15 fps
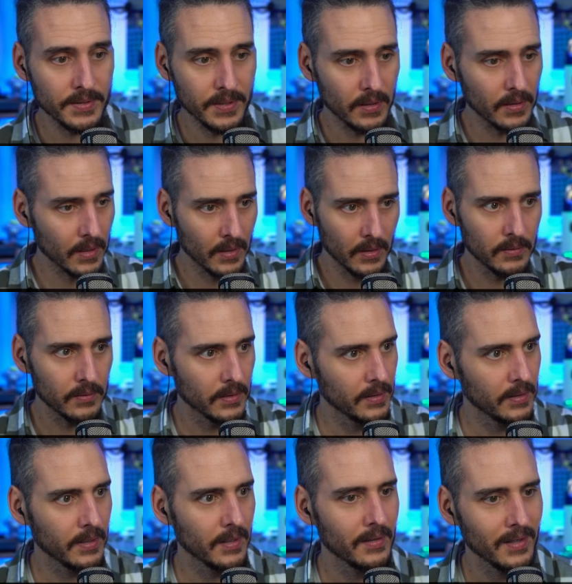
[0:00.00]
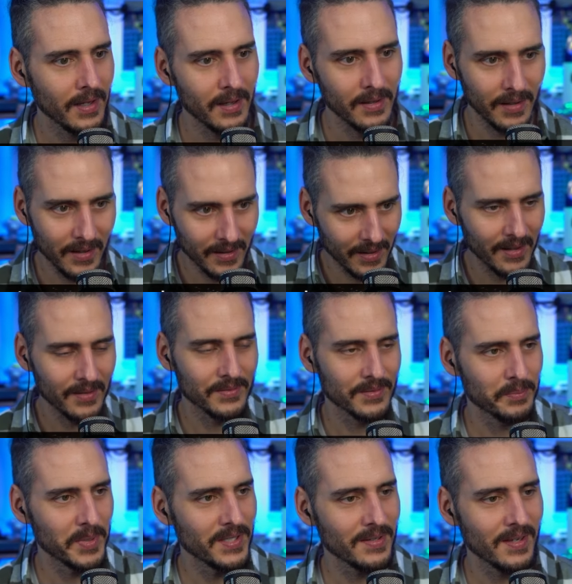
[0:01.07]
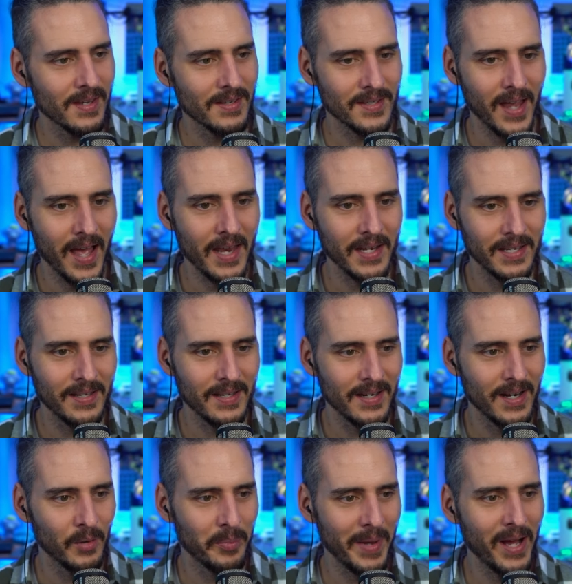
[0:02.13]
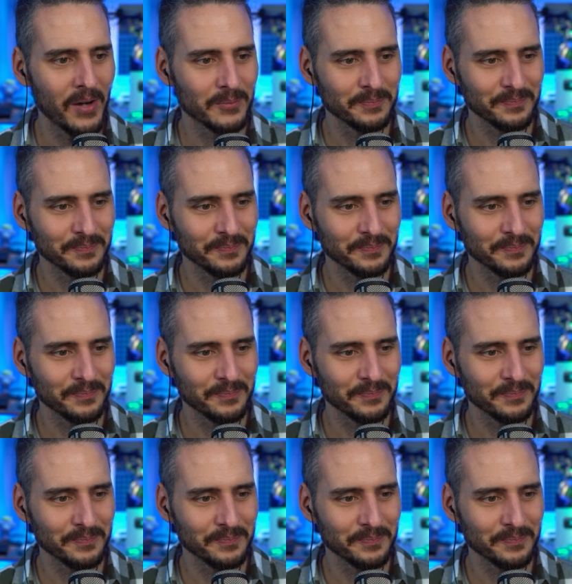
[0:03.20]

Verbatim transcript: Here you go. Here you go. Yeah, yeah, yeah. Piece of Geek's got it. He can help out.